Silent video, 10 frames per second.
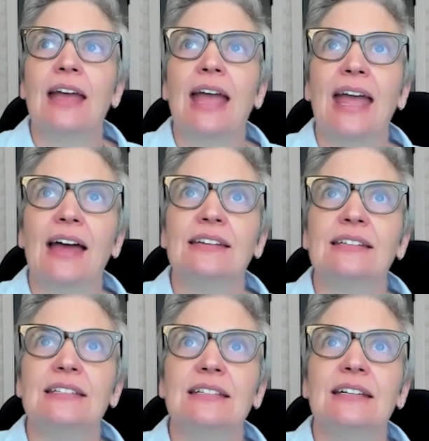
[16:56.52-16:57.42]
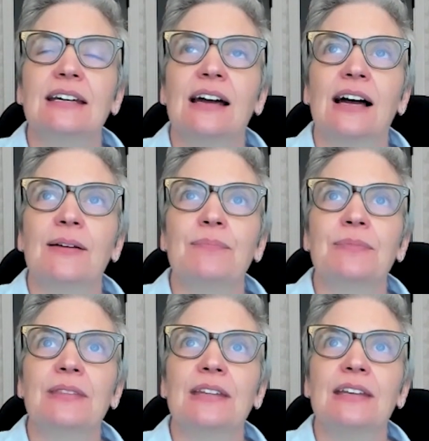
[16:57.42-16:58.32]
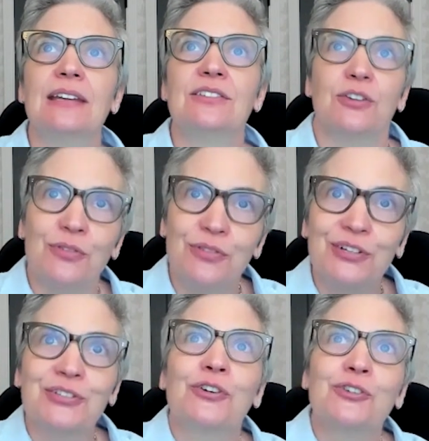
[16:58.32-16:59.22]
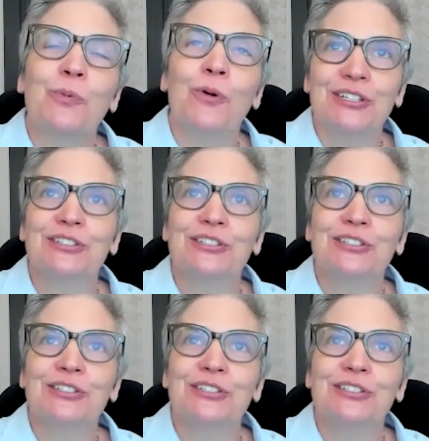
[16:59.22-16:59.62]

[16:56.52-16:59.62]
And um, so there's those points.